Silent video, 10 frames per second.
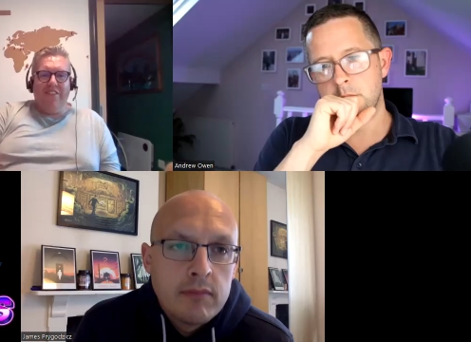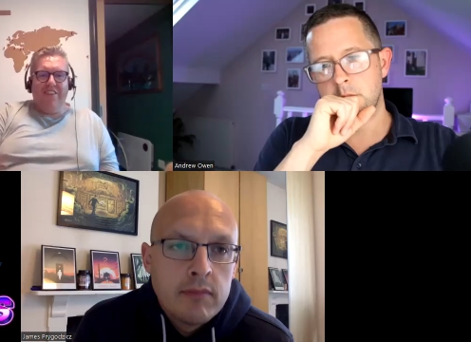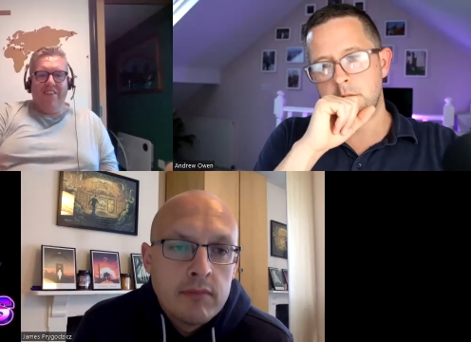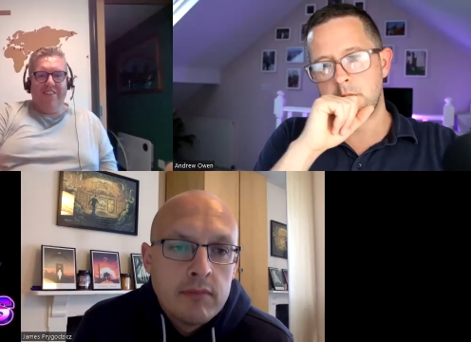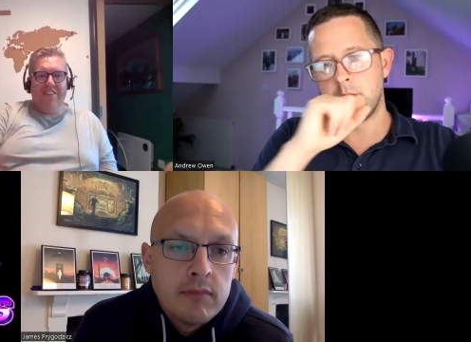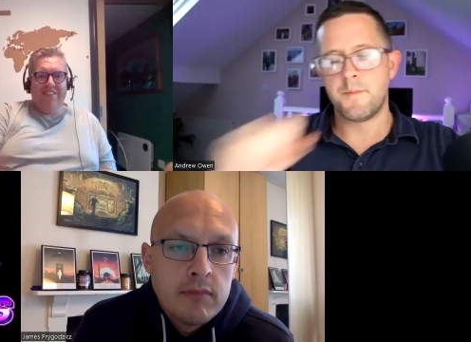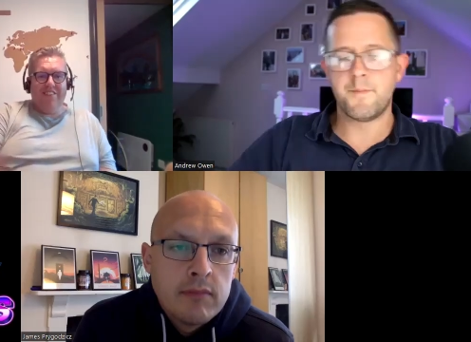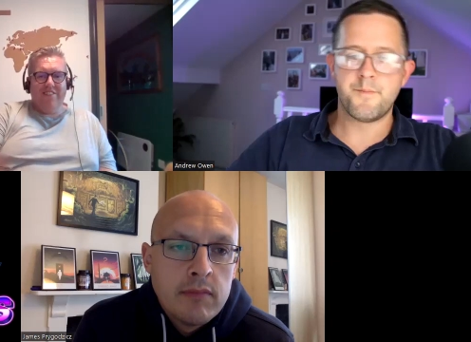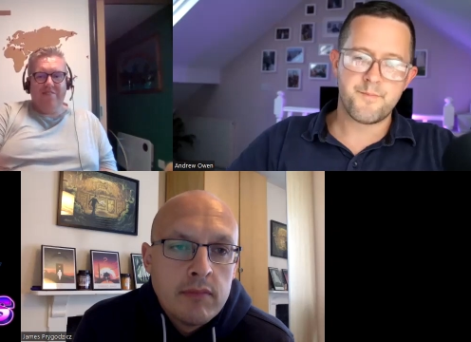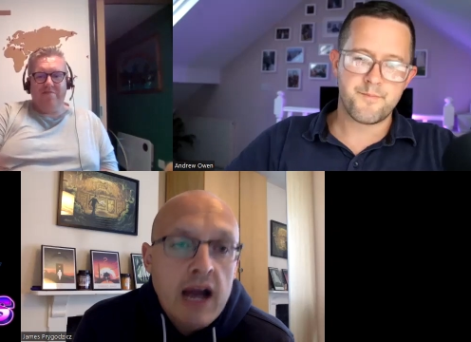Speaker 1: Yeah.
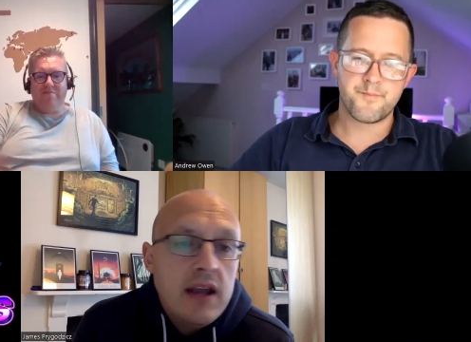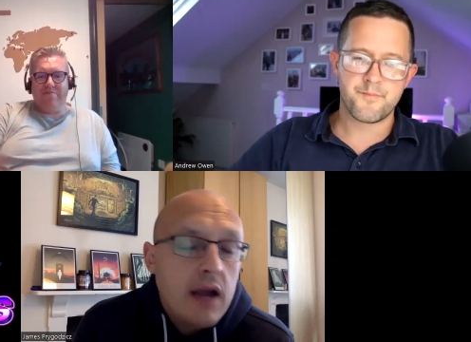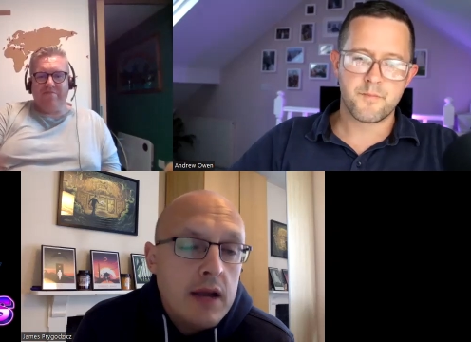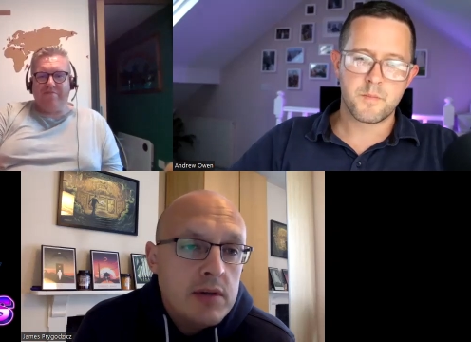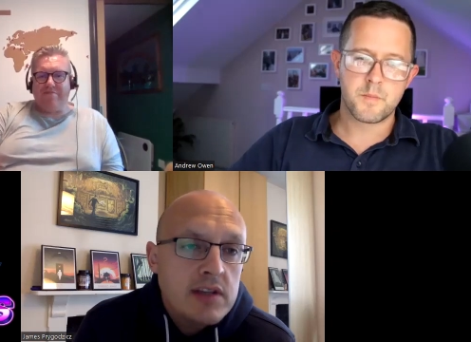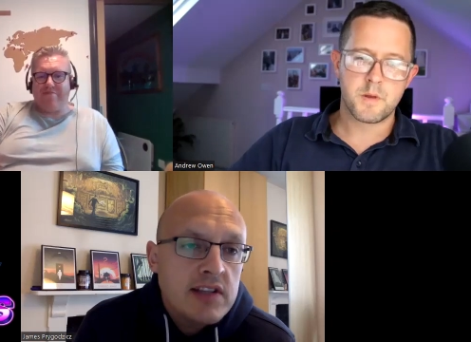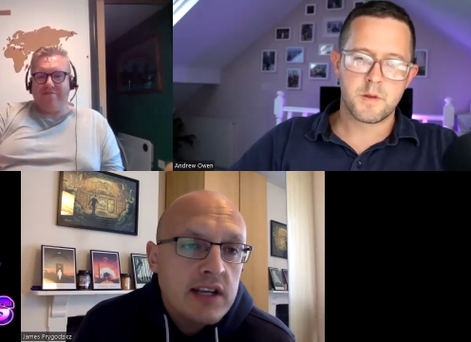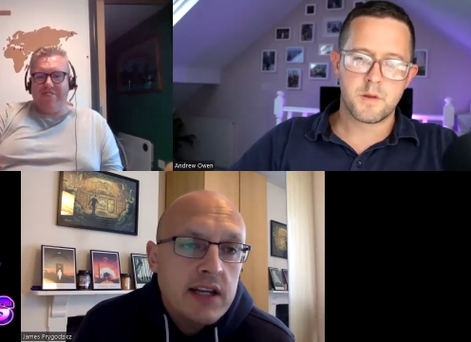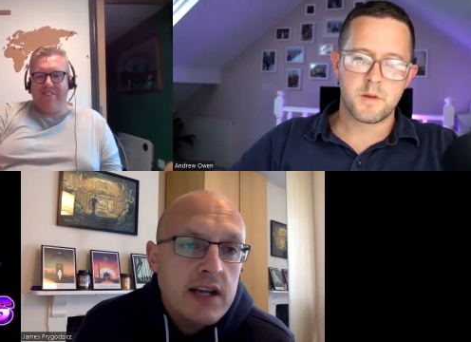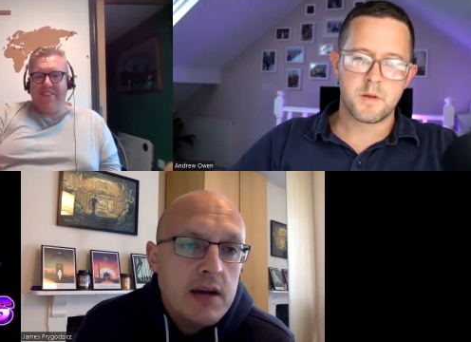I, I'm gonna
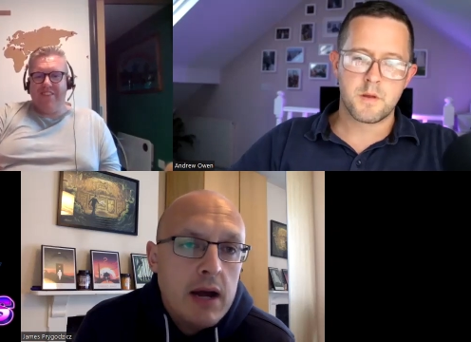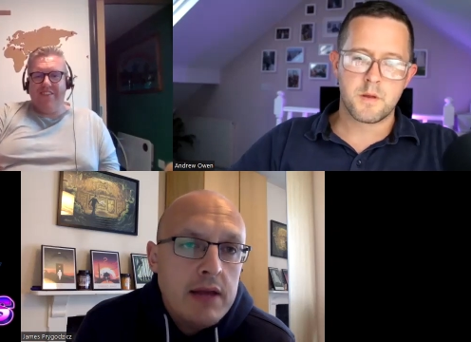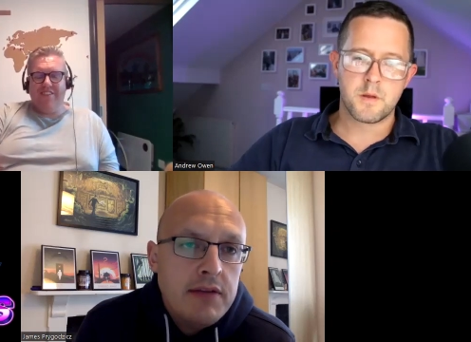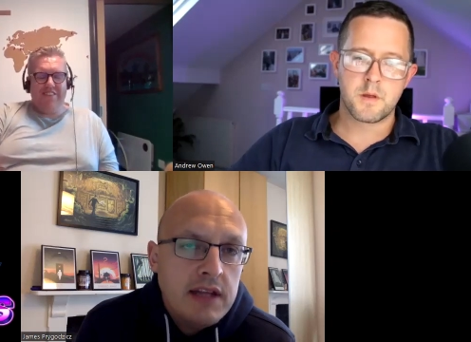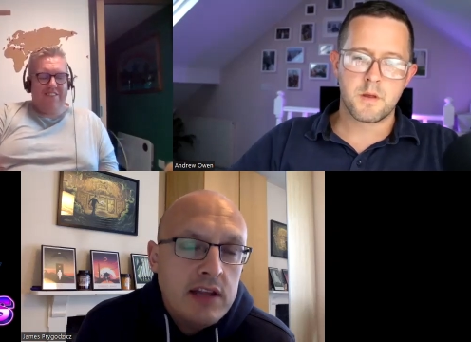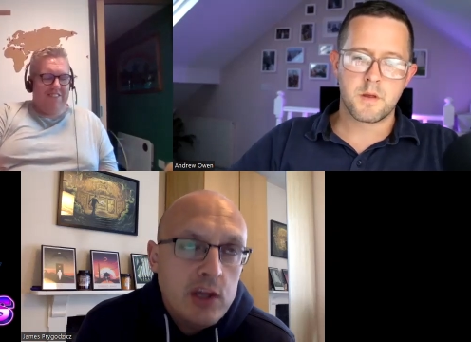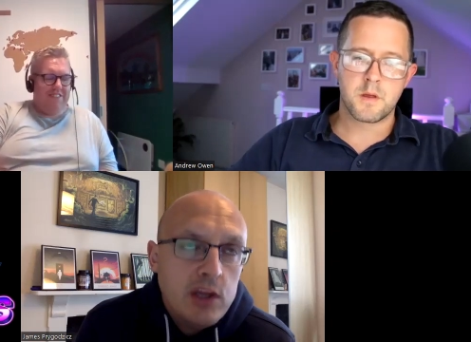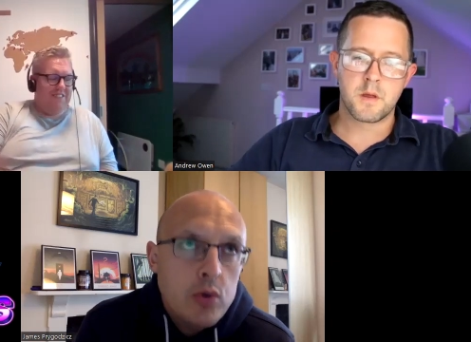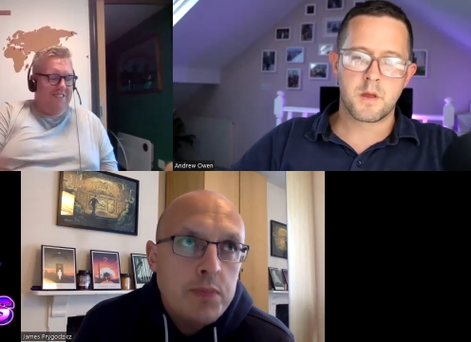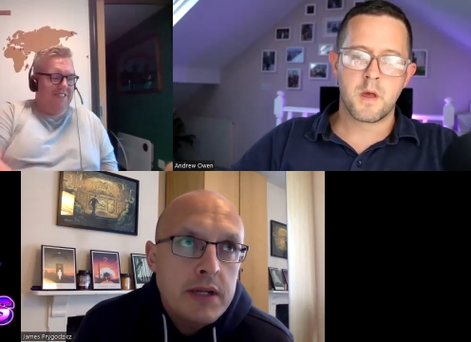say you know, I think the
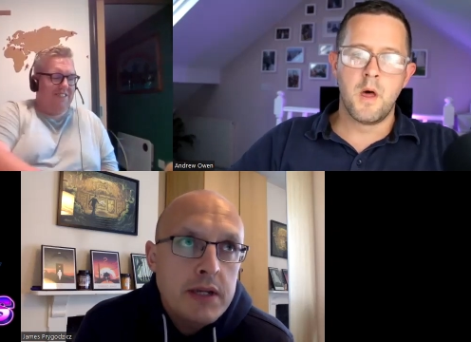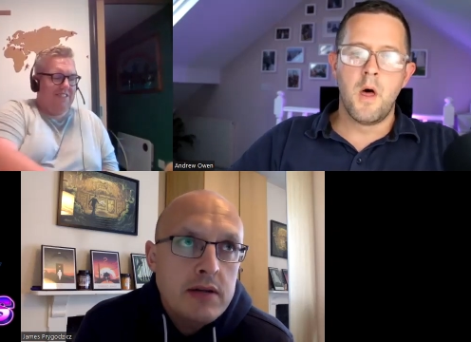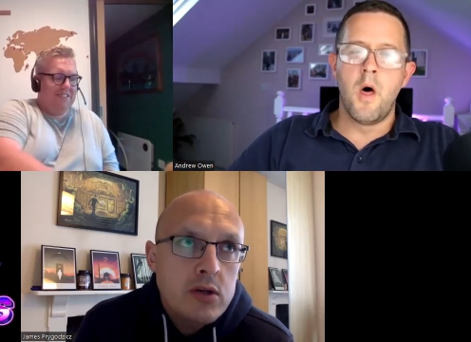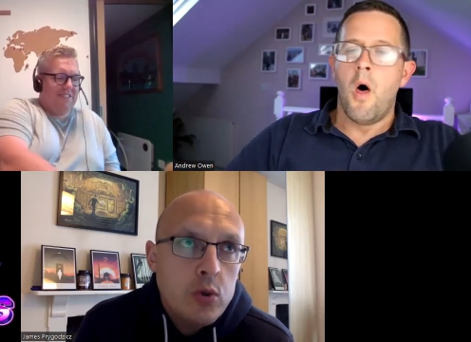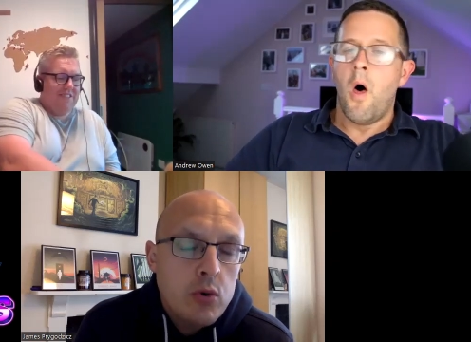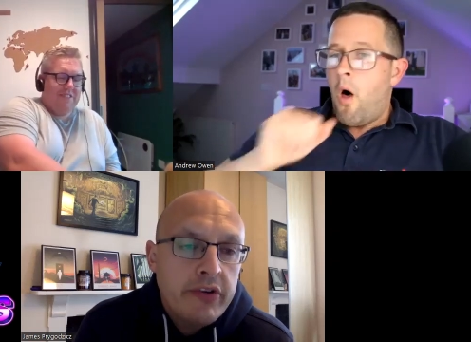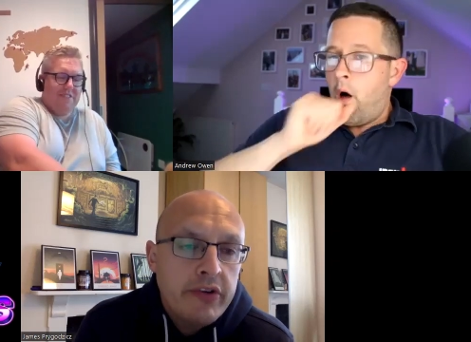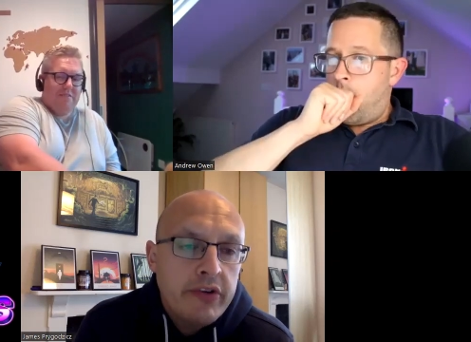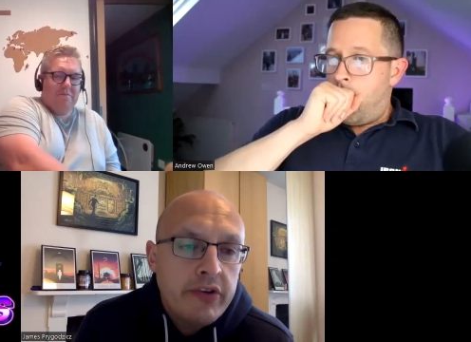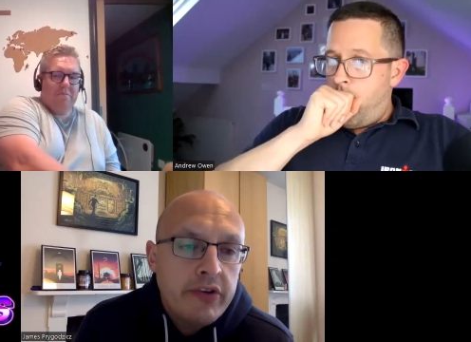opening quarter
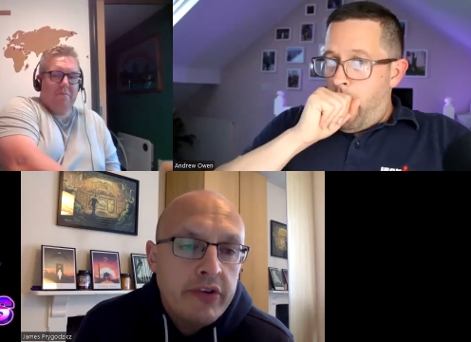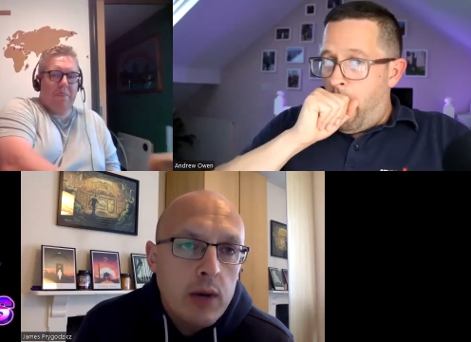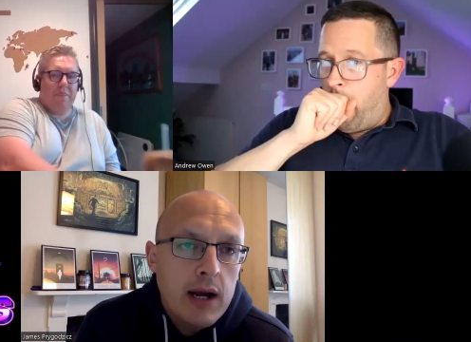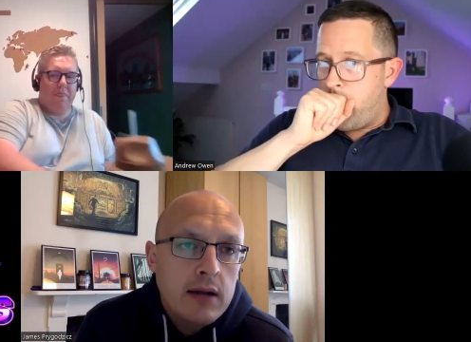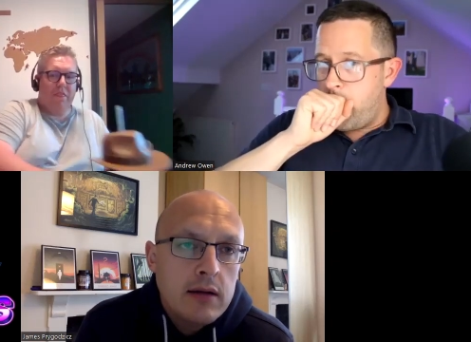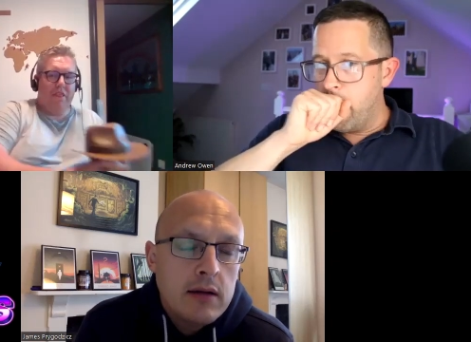of an hour